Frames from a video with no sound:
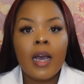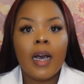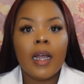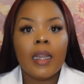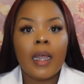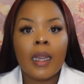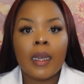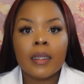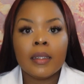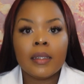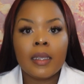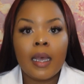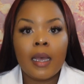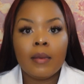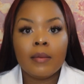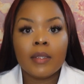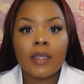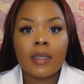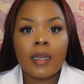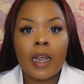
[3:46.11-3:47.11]
A lot of
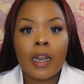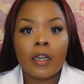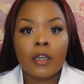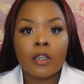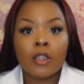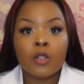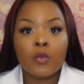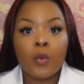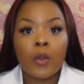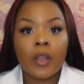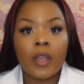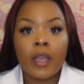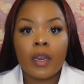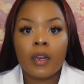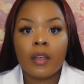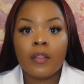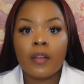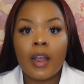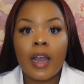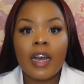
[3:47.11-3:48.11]
times the doctors work at
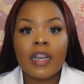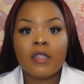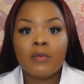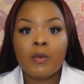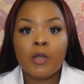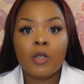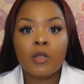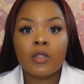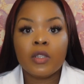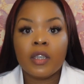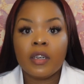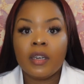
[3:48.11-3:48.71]
other hospitals